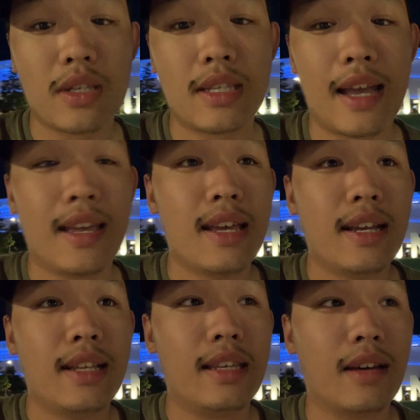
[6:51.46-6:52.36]

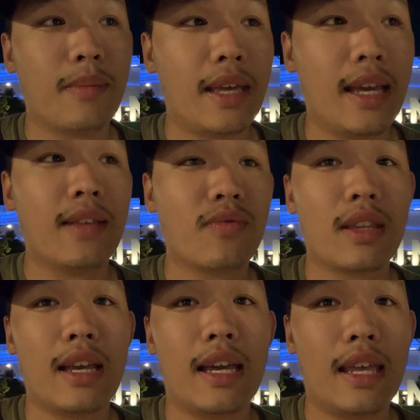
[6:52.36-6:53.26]
stadium it,
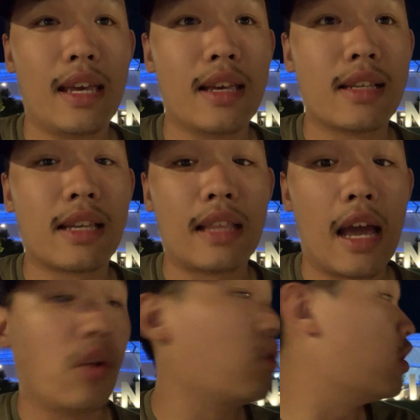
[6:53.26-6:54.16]
it is. And
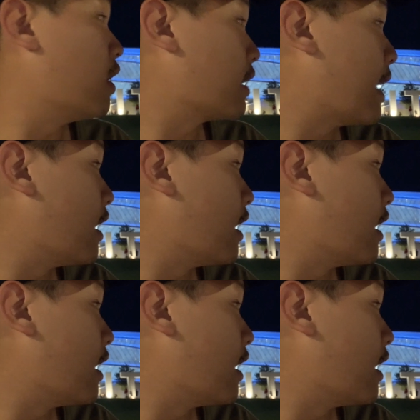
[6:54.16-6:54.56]
that, again,